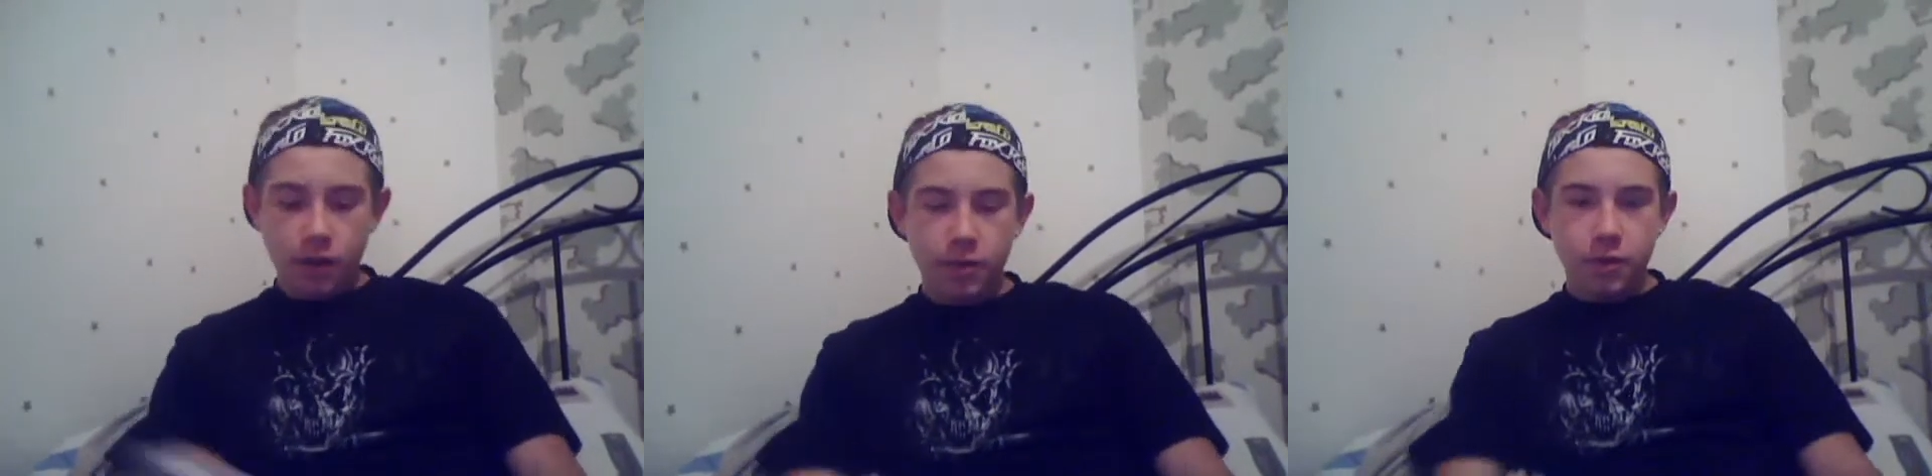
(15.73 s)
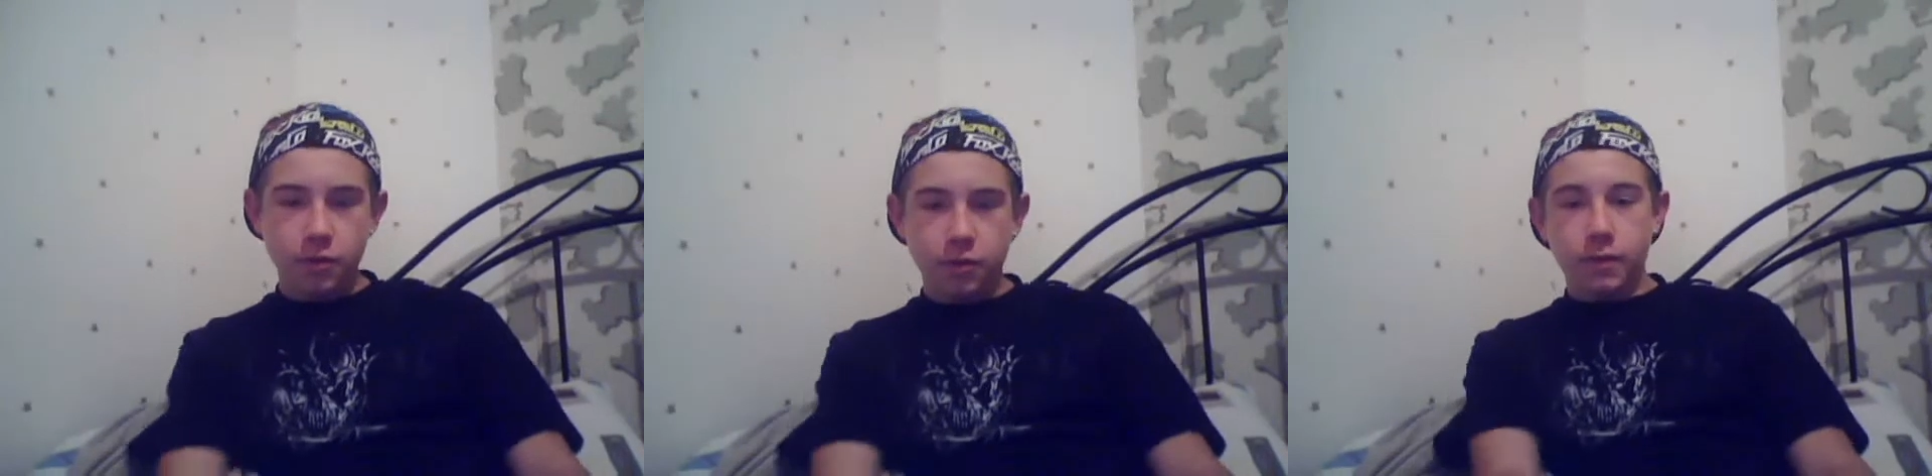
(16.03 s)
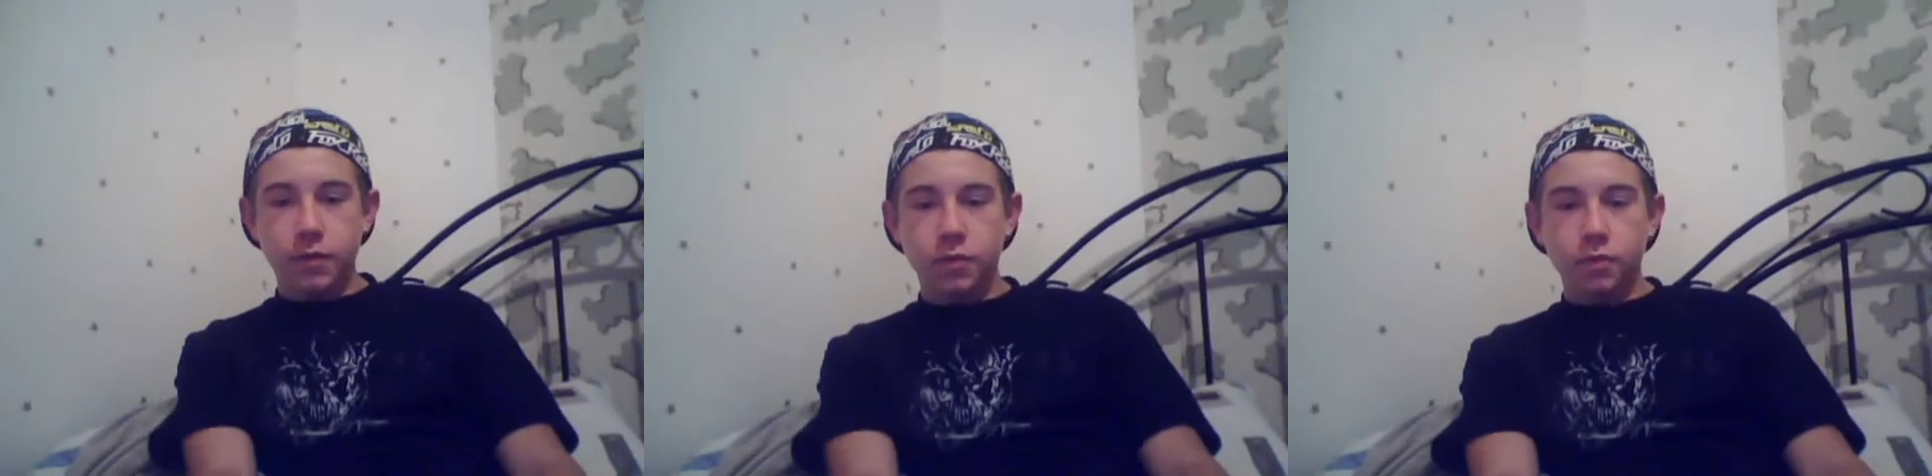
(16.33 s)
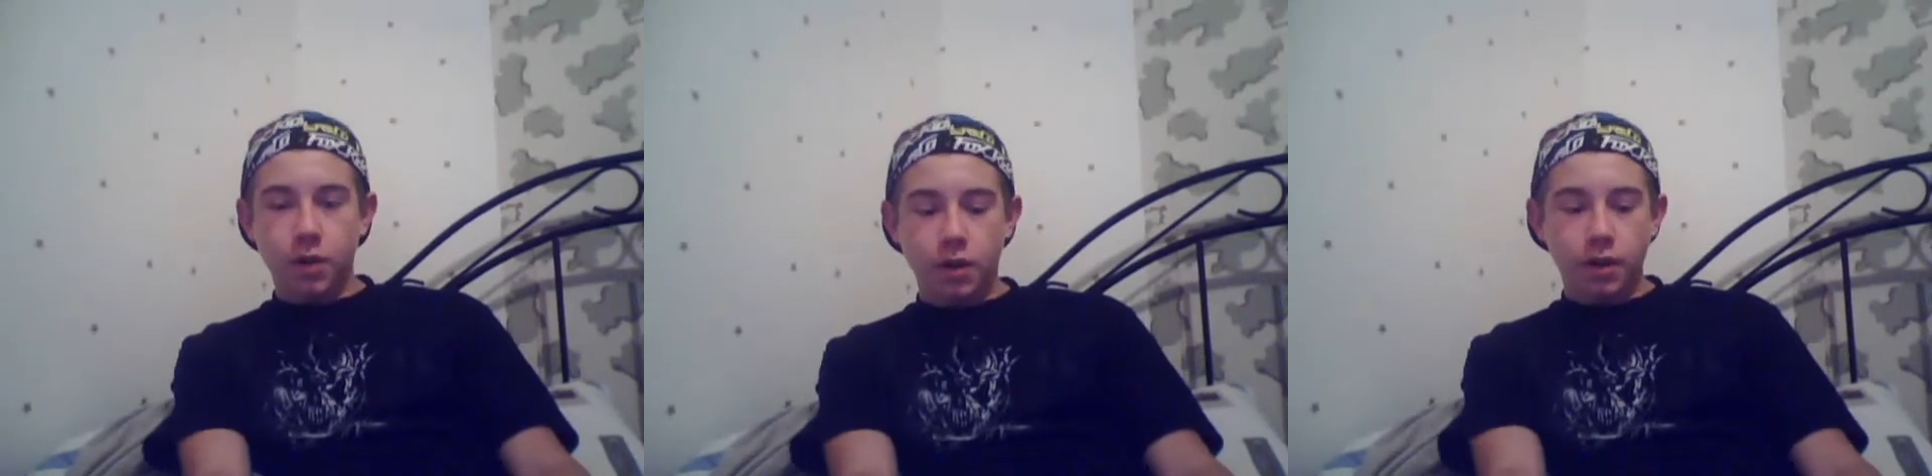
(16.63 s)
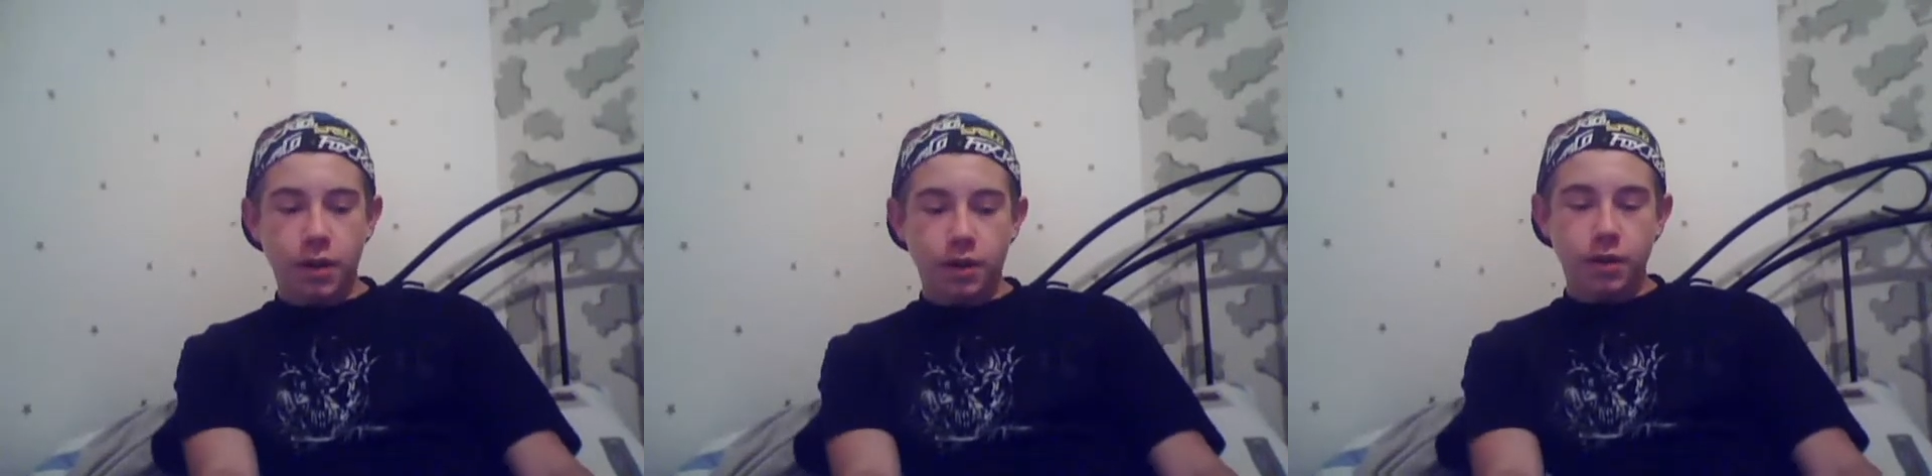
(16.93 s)
I'm going to do a review on
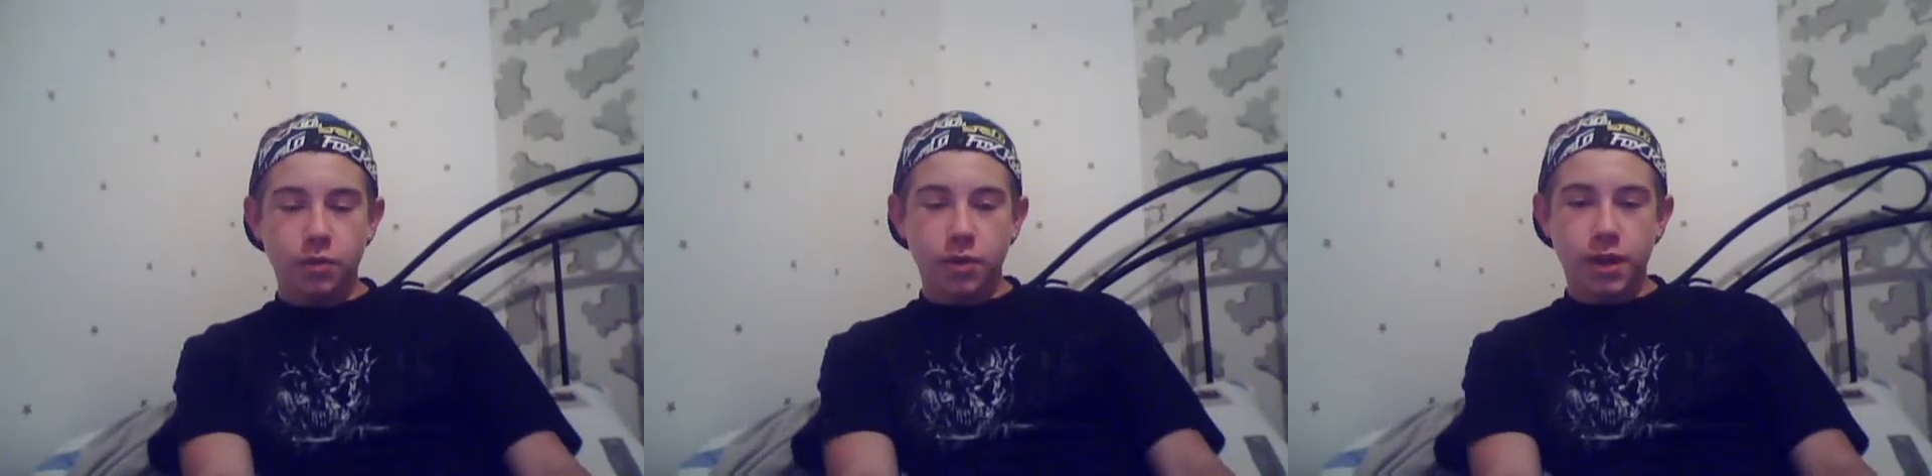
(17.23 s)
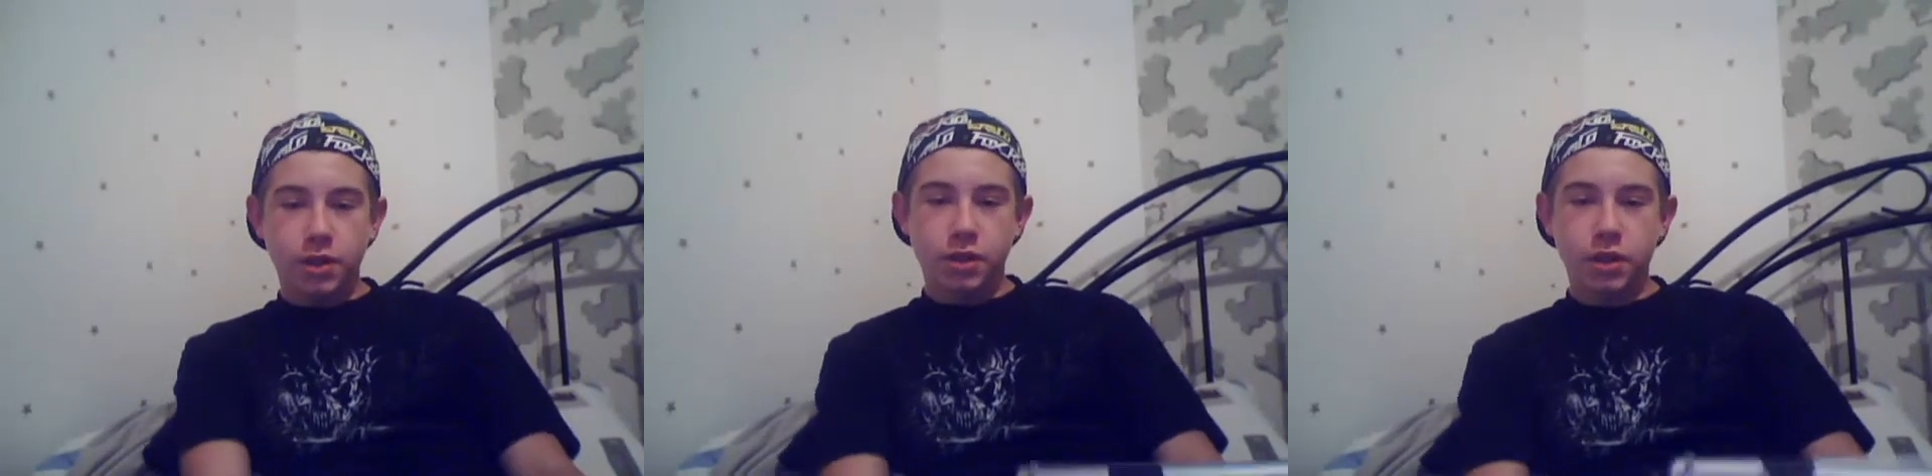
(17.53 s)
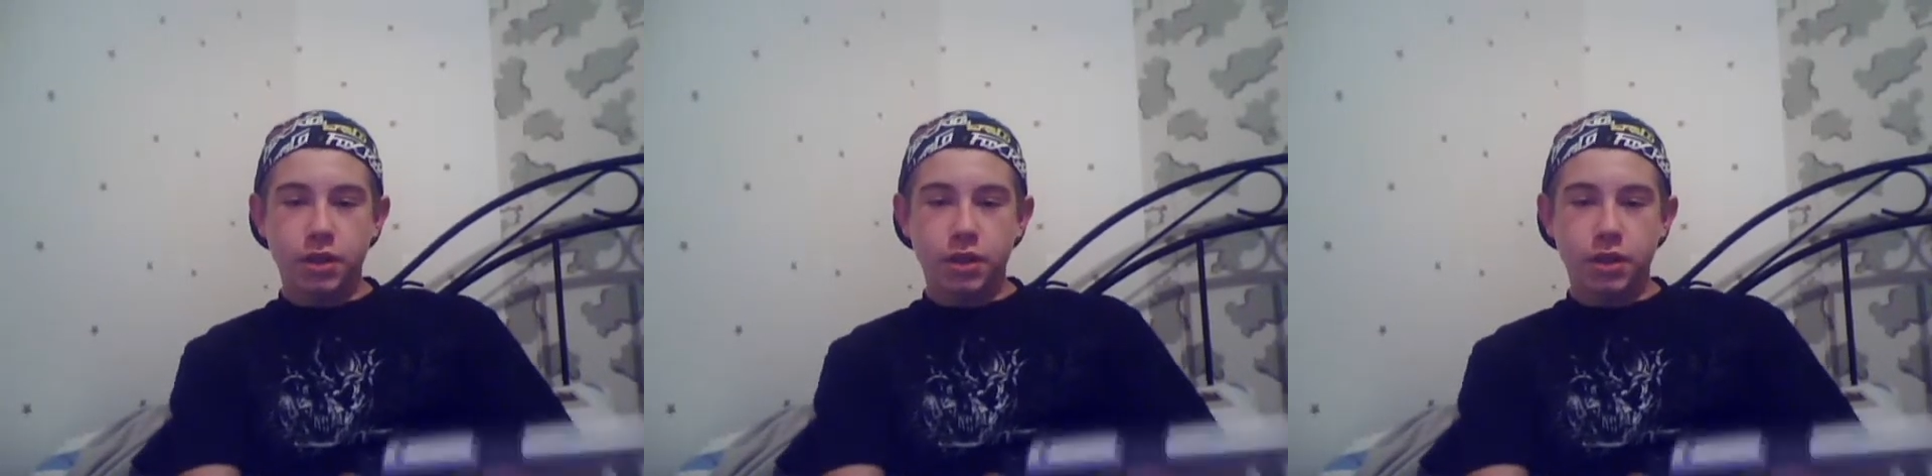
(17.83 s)
the UHC